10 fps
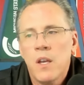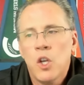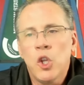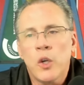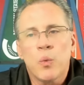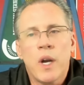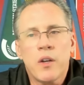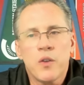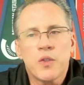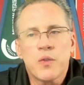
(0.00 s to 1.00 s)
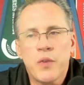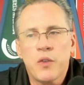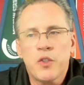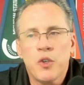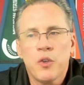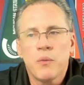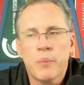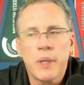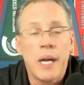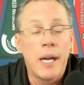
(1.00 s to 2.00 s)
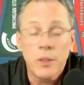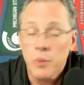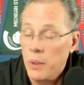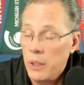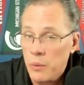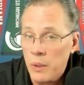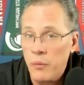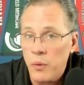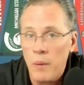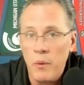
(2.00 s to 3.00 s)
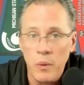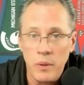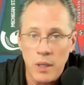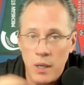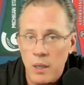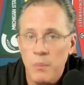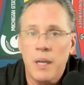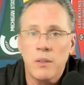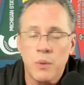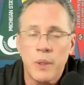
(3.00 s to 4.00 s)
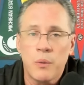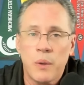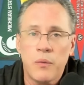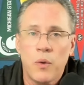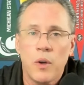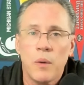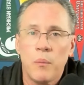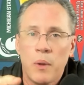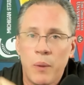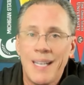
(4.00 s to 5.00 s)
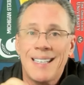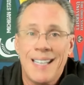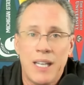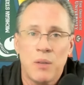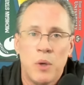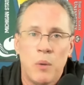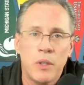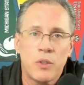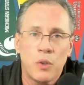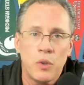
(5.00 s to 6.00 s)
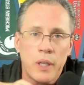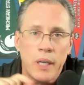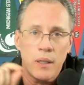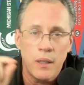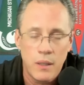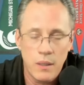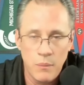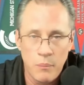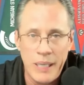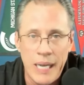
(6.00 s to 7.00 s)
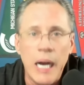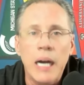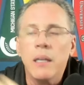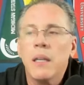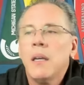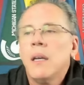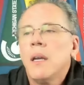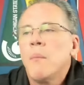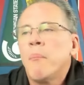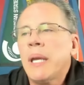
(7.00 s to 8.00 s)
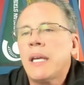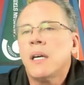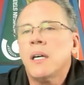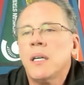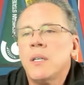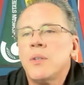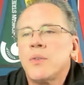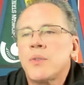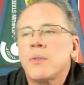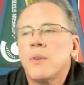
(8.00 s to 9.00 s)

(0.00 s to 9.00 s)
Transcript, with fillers: Look, Rutgers' future beyond 2024. I mean, we're talking about 2024, but we could take a moment to look at beyond because,